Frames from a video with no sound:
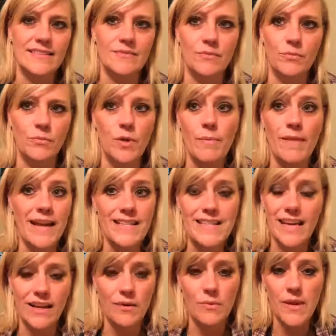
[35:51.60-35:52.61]
we may
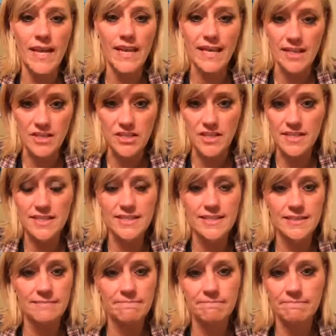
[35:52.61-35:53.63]
take a week and
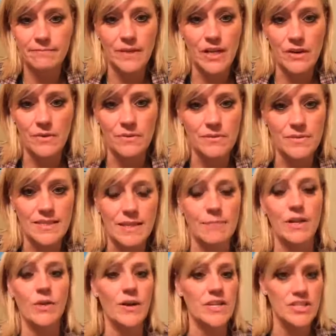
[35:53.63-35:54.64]
just, send me
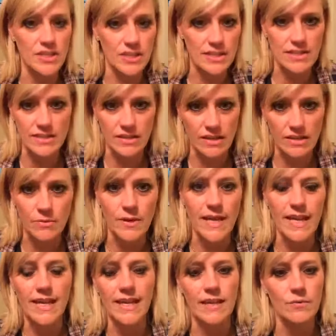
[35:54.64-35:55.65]
questions during the
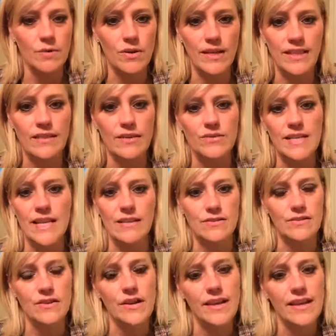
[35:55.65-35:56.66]
week, and we'll get those
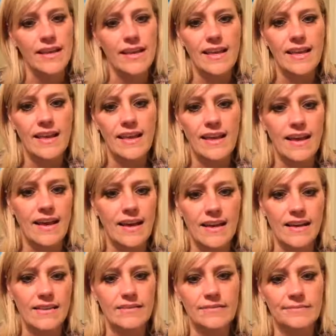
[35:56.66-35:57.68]
answered.
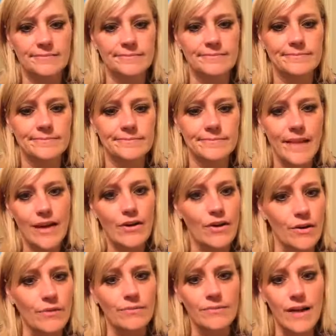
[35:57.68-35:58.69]
I don't
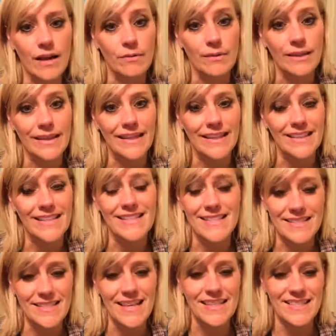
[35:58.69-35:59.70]
know.
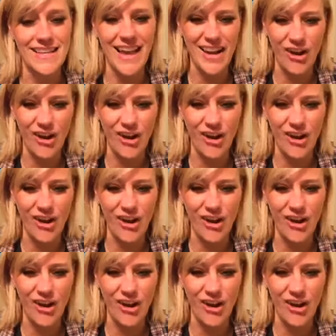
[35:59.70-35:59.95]
It's kind of